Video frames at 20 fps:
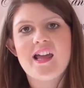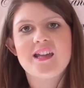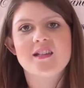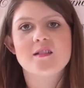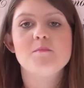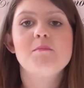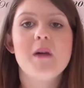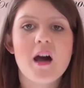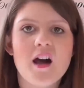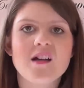
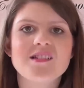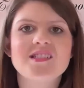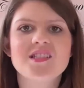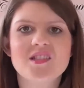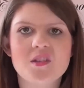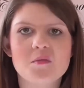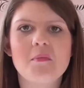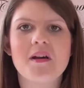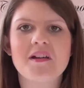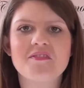like past
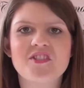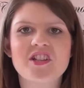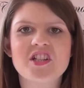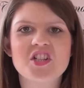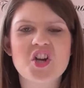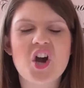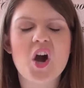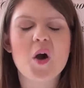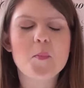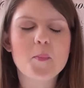the muffin
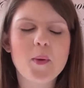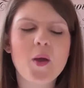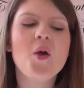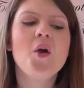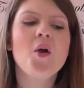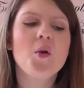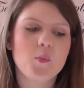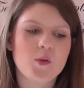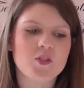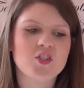top,
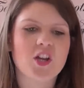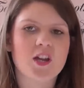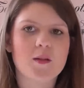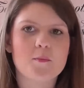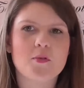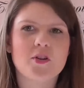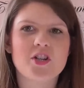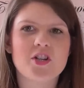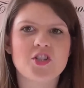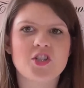which I
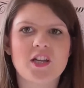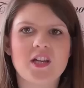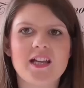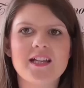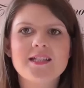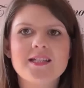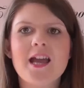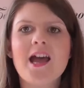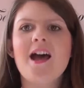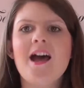
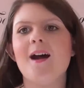appreciate.